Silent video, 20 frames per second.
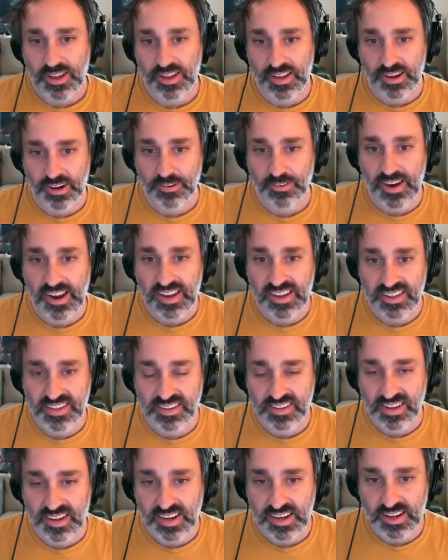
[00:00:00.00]

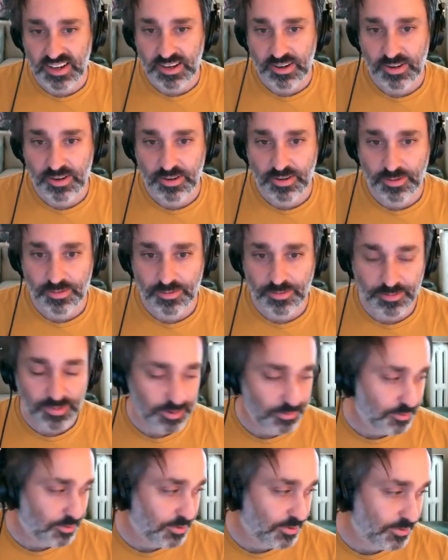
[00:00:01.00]
arrays, we
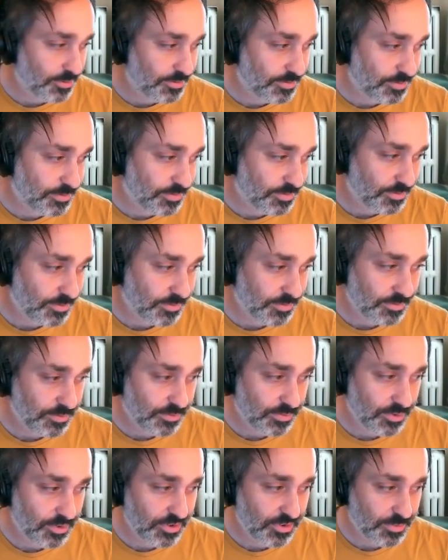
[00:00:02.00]
will
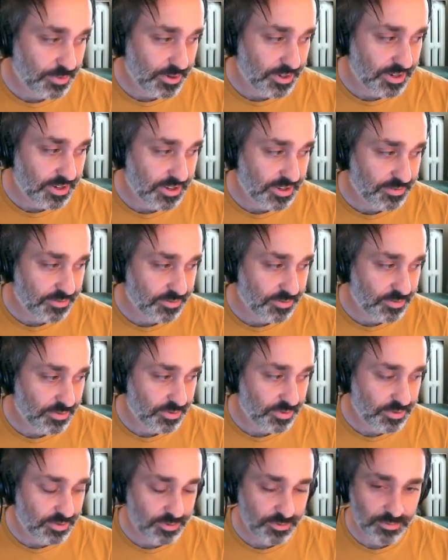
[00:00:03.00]
first want to
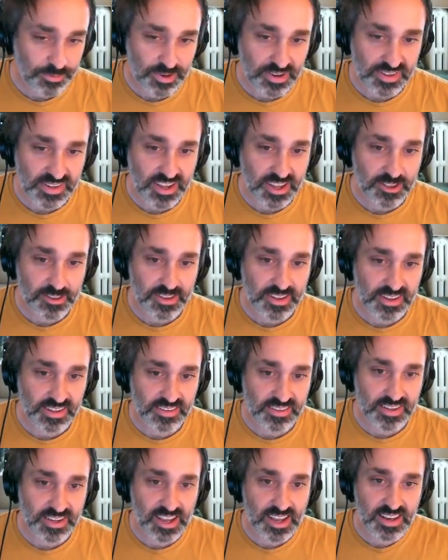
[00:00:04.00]
rescale
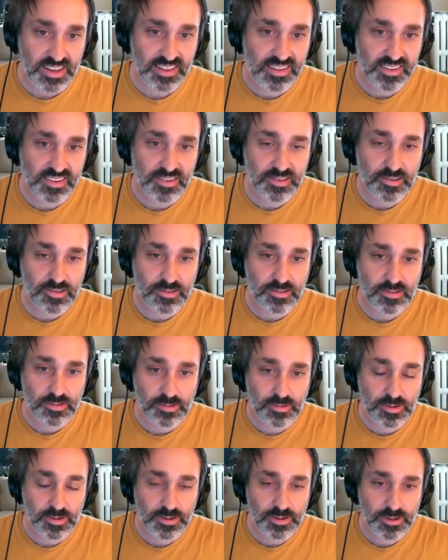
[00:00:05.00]
things again.
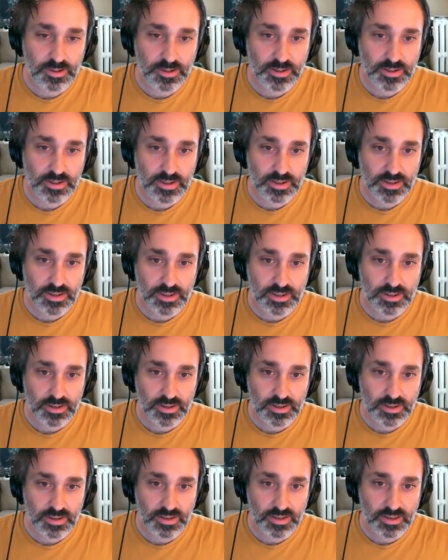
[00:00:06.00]
So
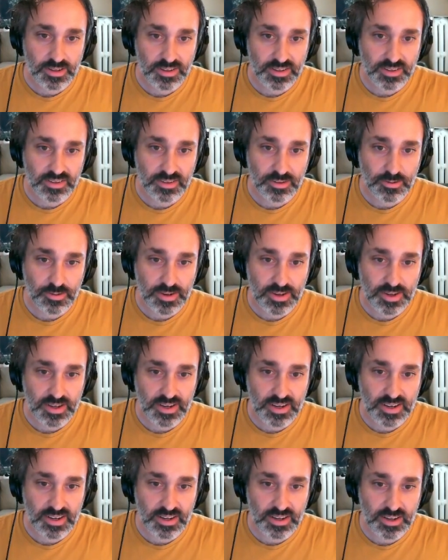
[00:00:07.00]
let's go
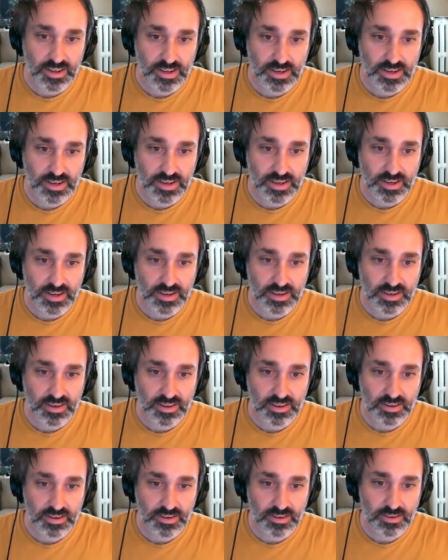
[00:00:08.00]
ahead and
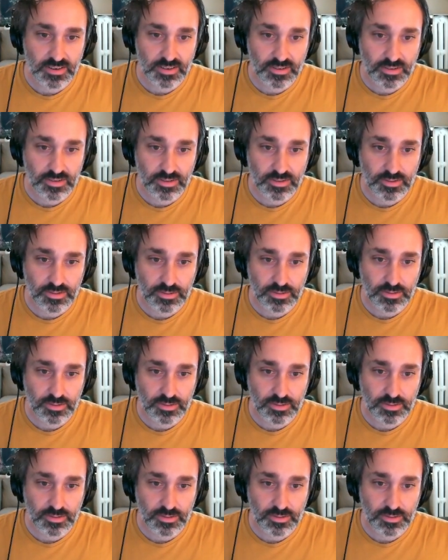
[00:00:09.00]
do